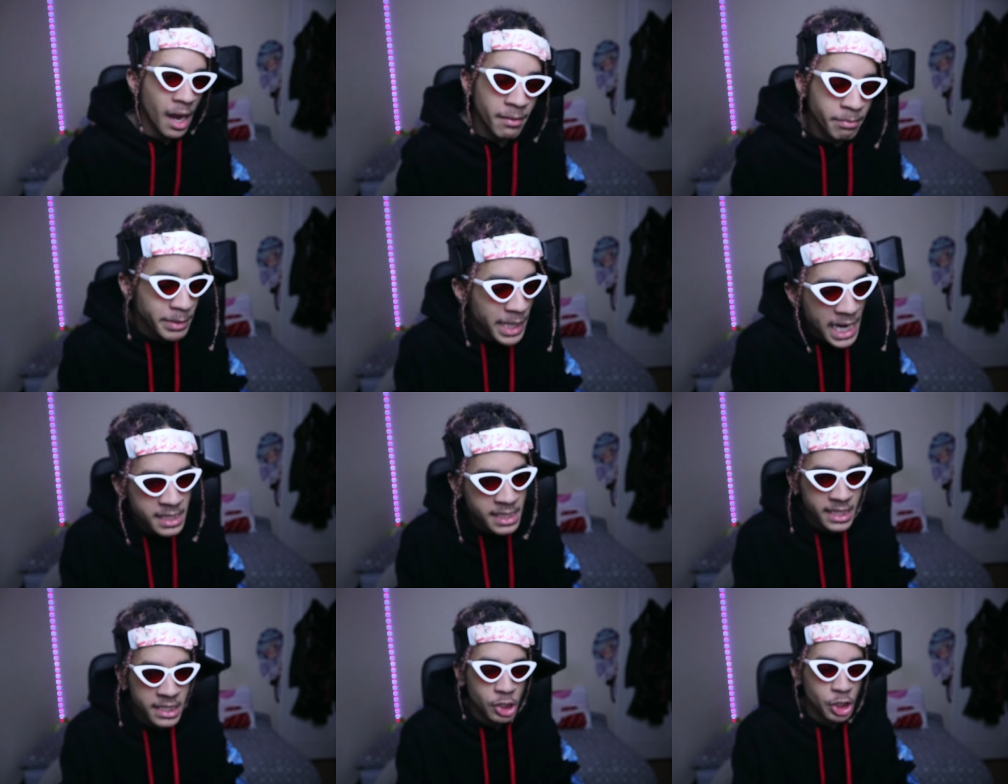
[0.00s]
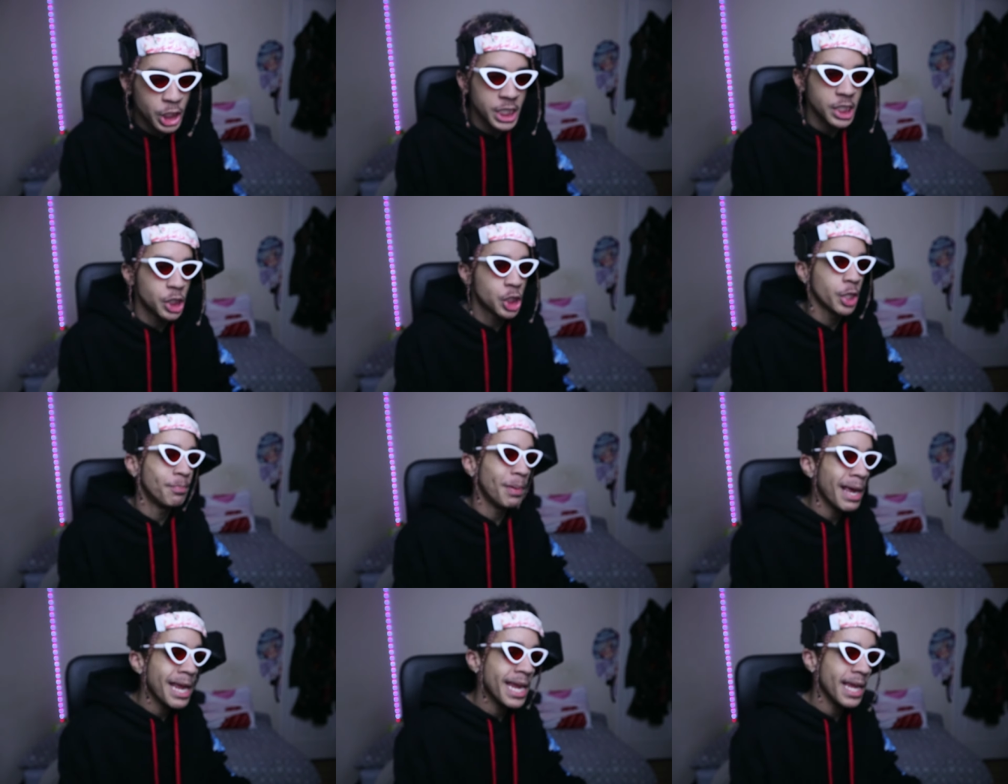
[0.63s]
I'm guessing she's
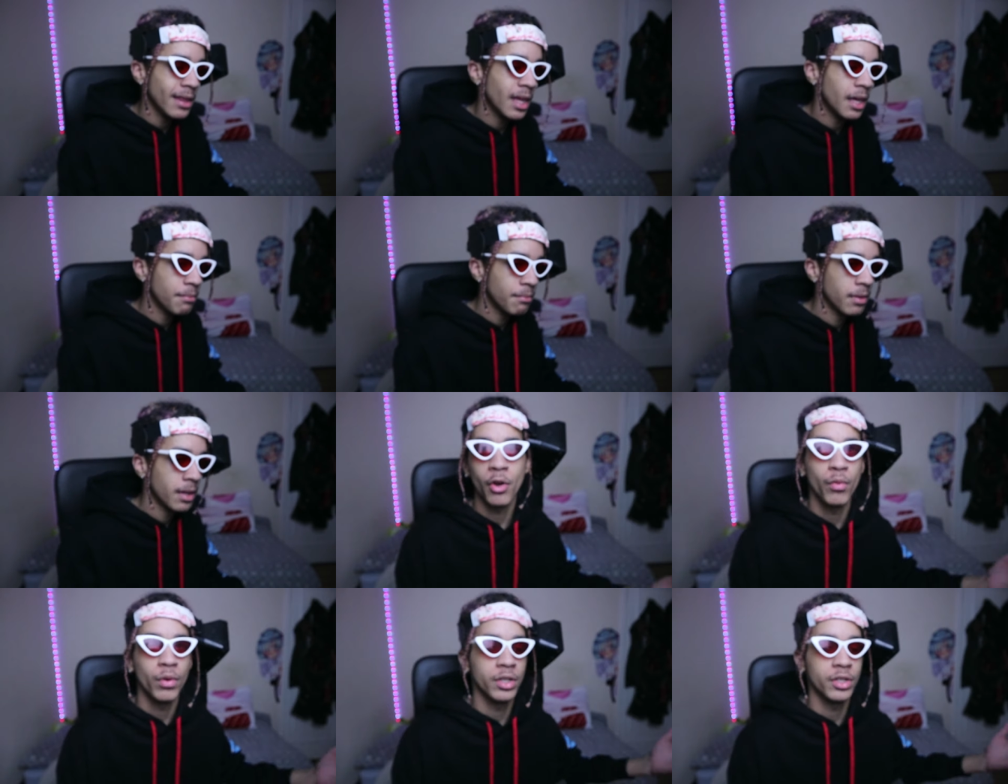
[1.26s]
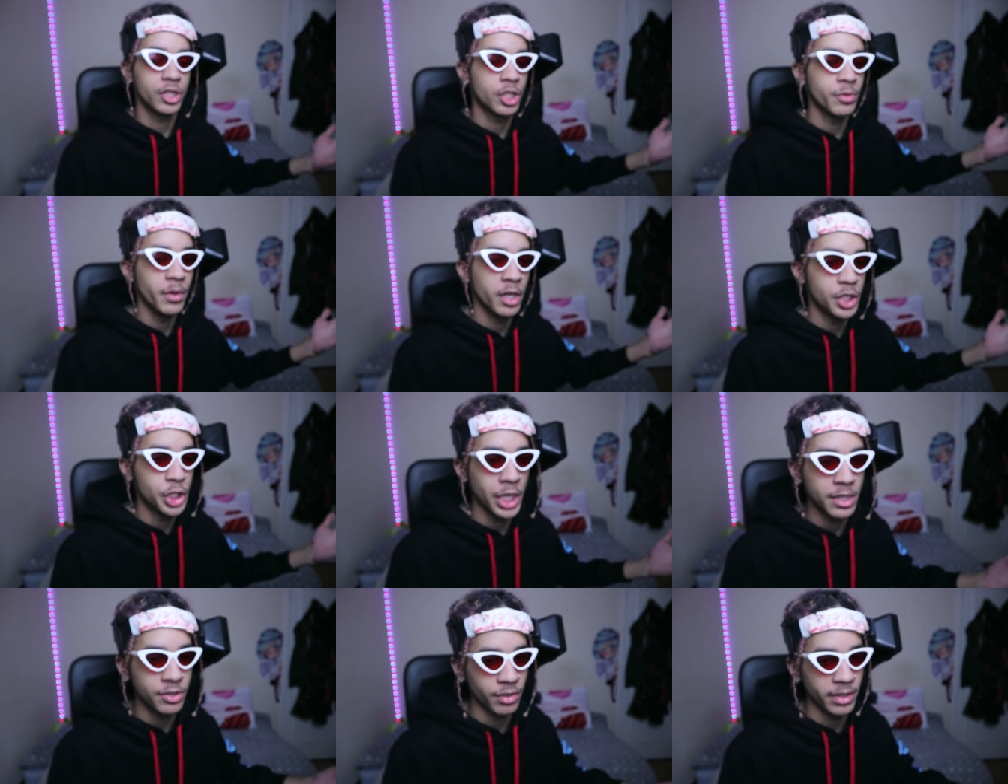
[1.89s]
debating them. I don't want to assume her
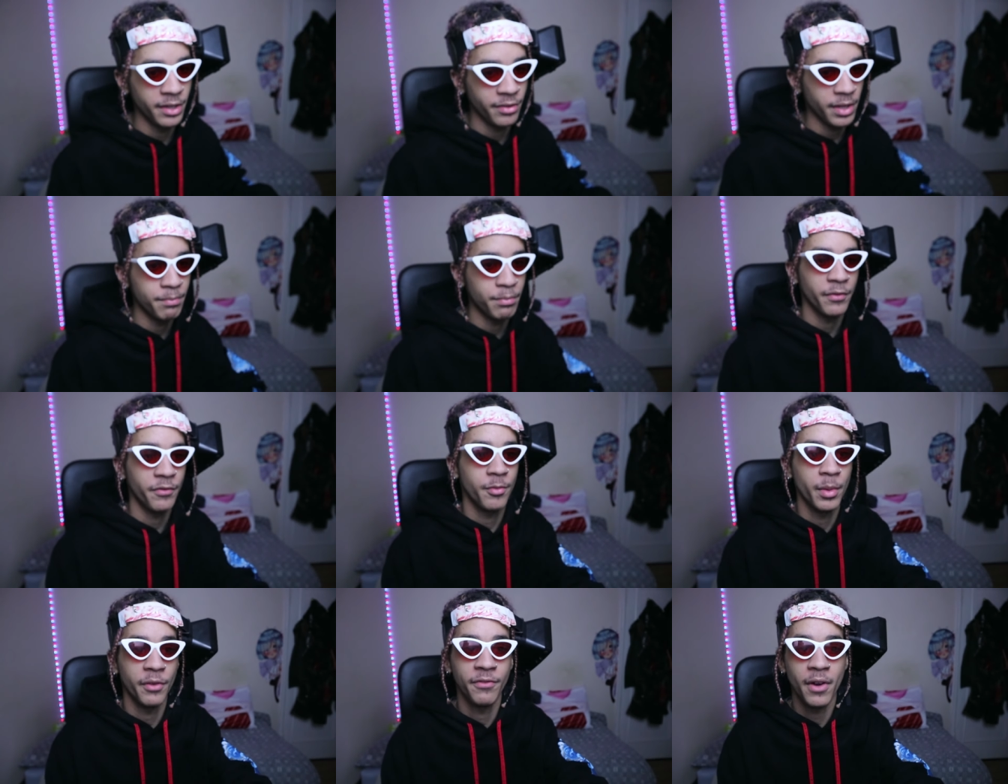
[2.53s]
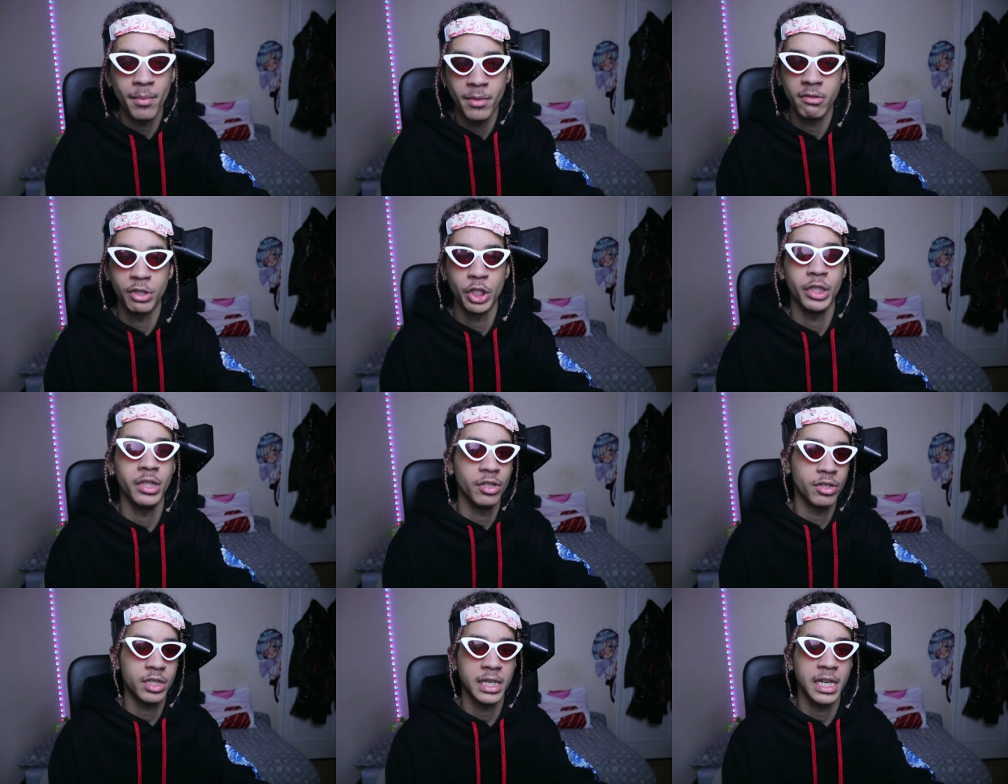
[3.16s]
gender or anything, but from the thumbnail,
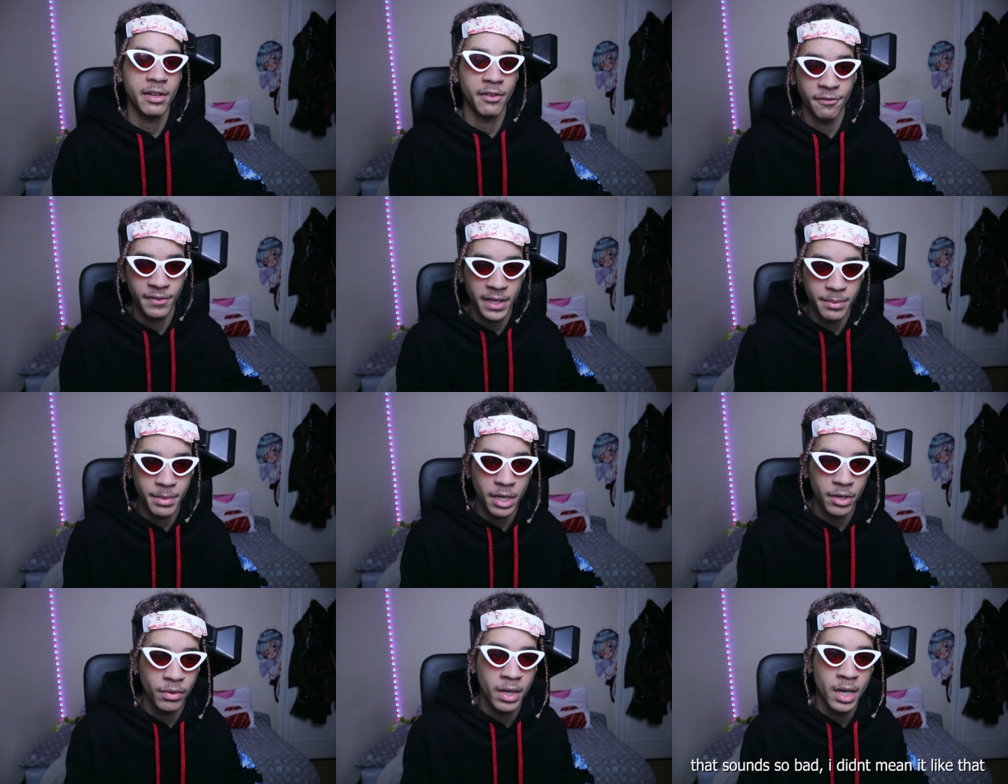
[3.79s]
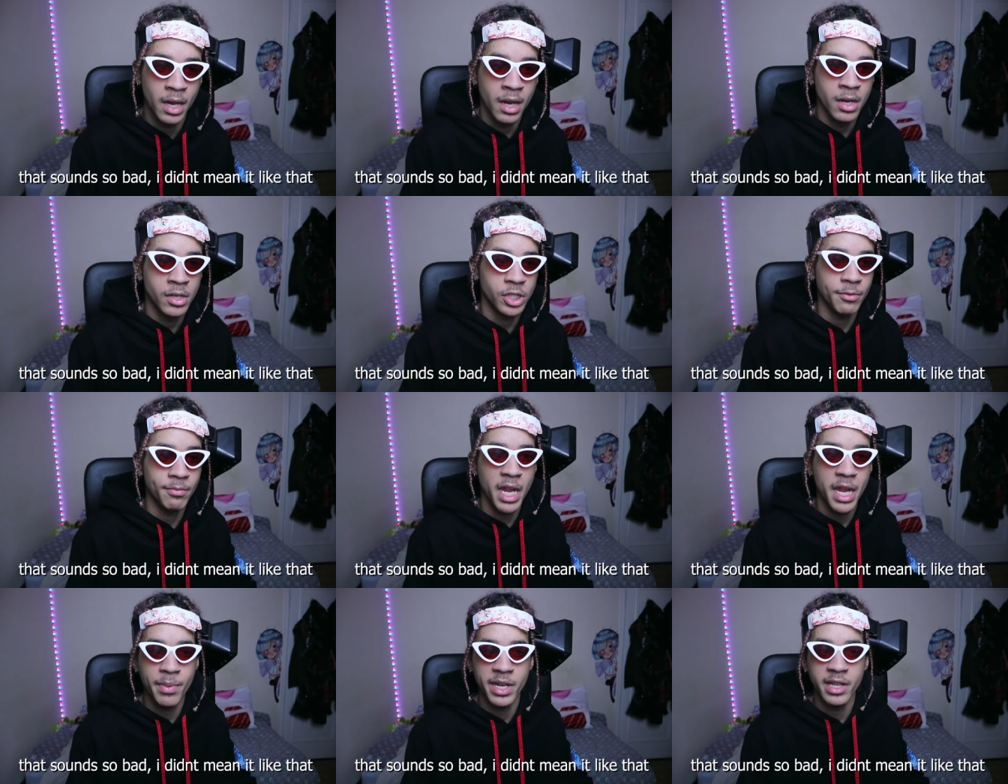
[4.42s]
she looks like a female.
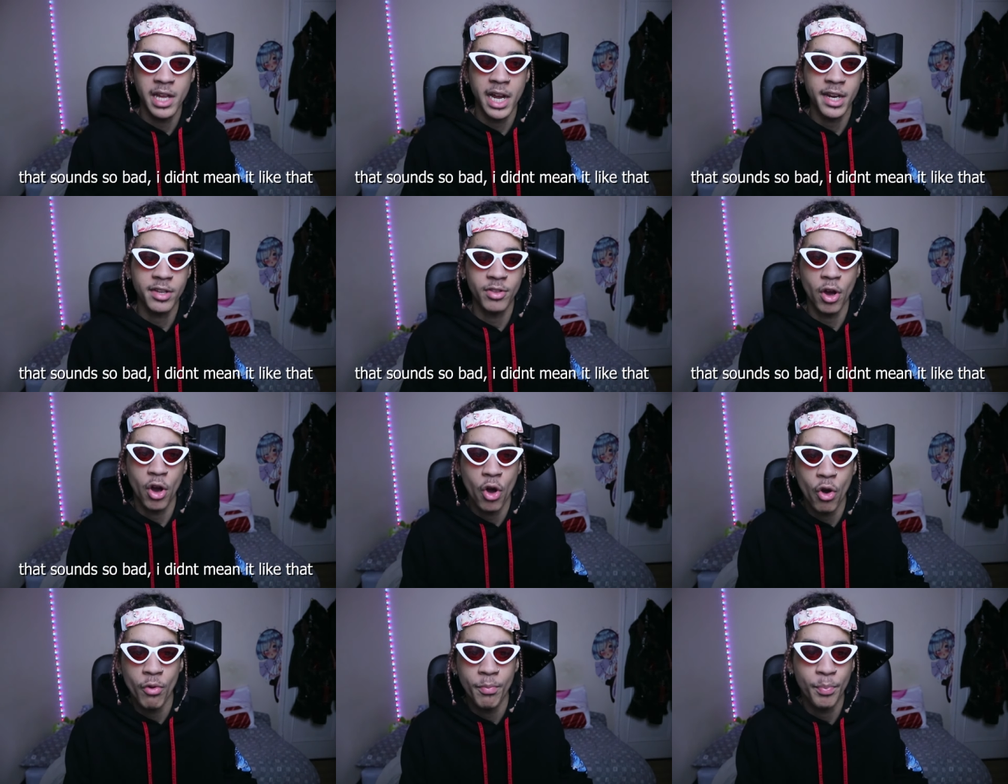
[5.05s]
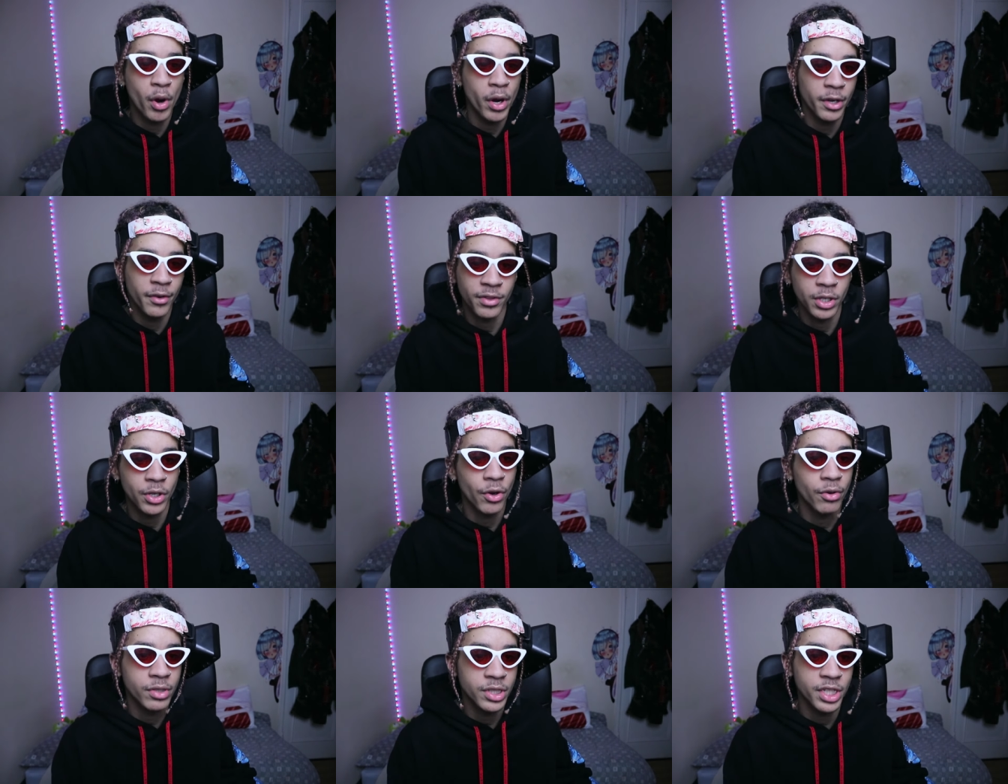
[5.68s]
So maybe, like, the whole point of
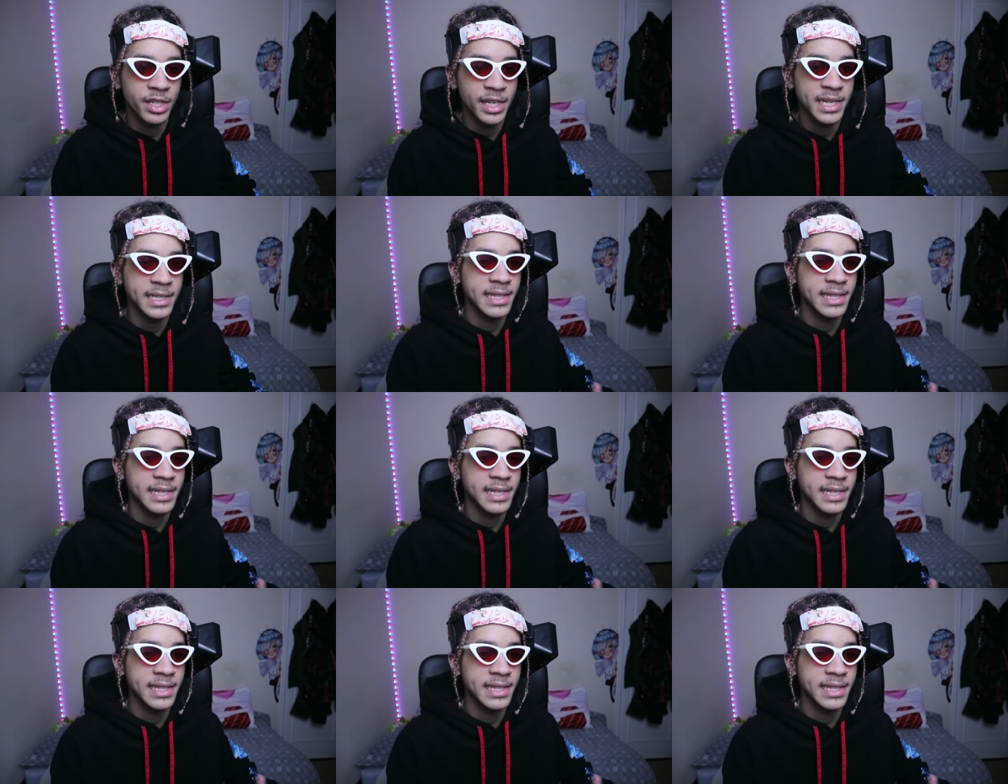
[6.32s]
the content